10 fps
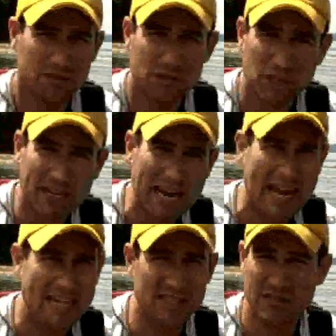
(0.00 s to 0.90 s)
jig
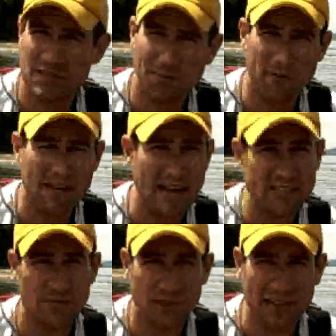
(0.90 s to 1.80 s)
heads and different
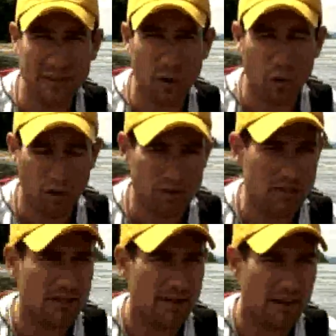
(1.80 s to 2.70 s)
kinds of lead
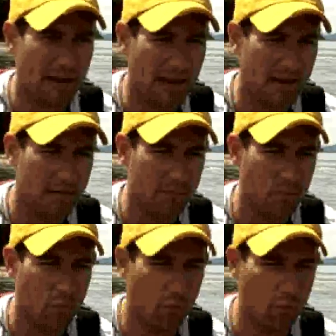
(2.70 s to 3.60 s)
lures, and
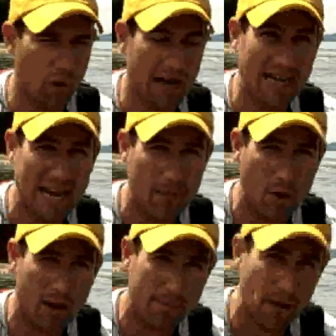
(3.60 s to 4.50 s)
what I came
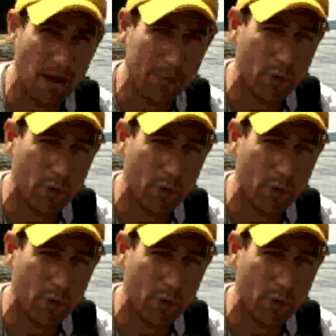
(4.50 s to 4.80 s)
up